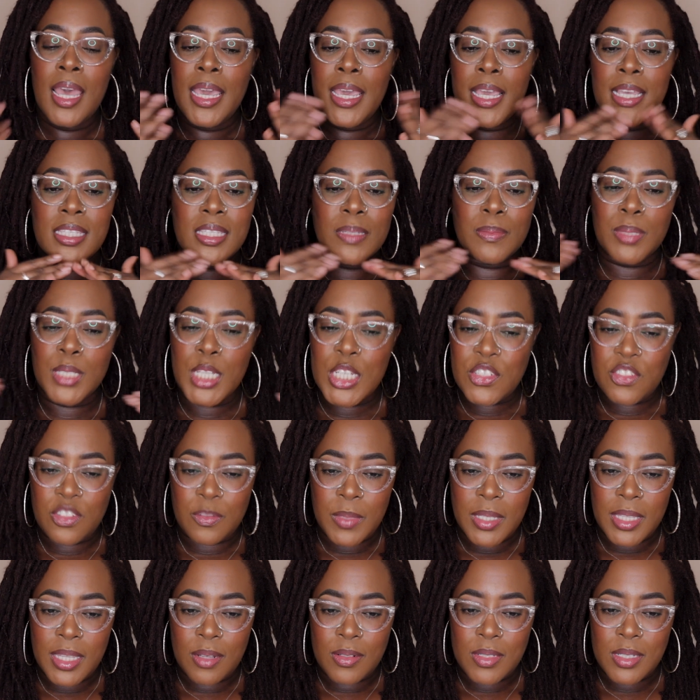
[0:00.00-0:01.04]
It's the blush for
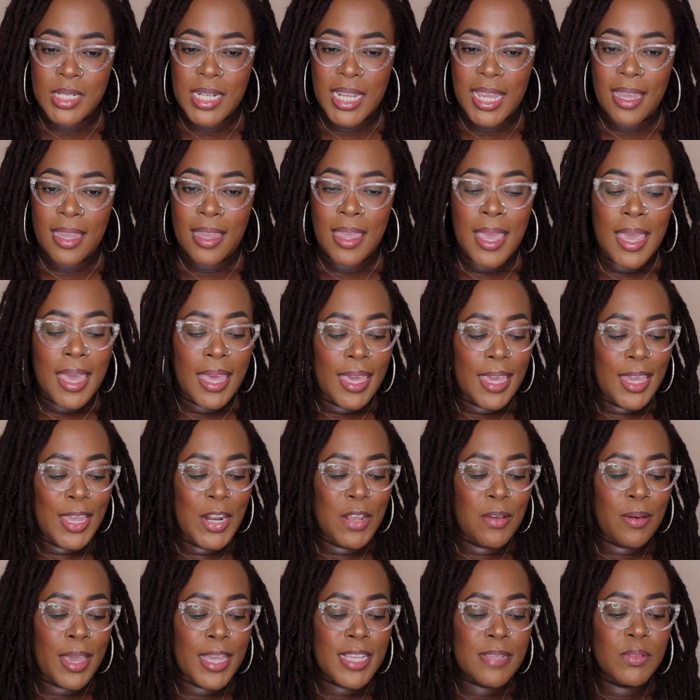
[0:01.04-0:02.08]
me though today.
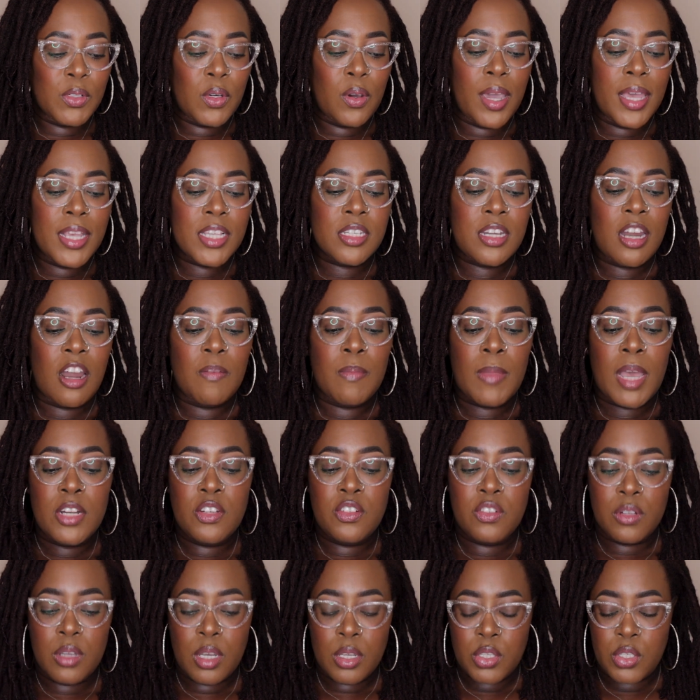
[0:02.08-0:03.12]
Anyways, I'm going to go ahead and start my
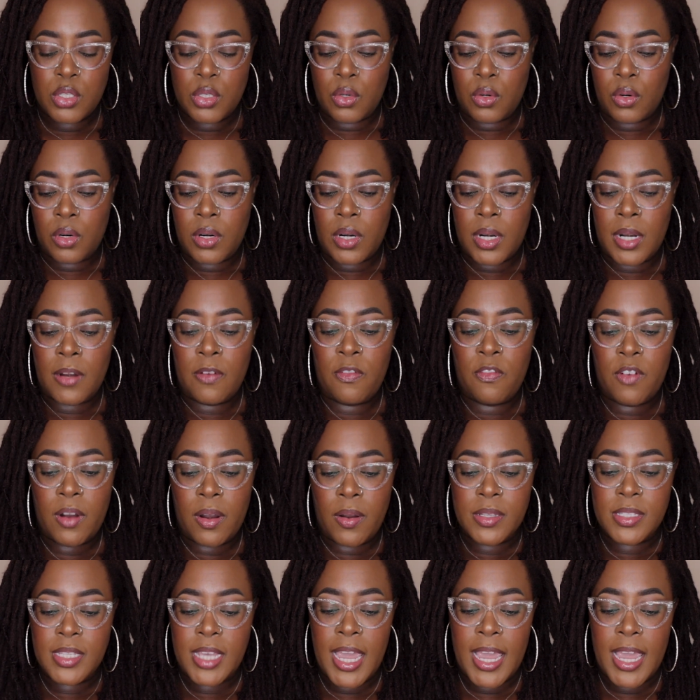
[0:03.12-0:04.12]
drugstore first.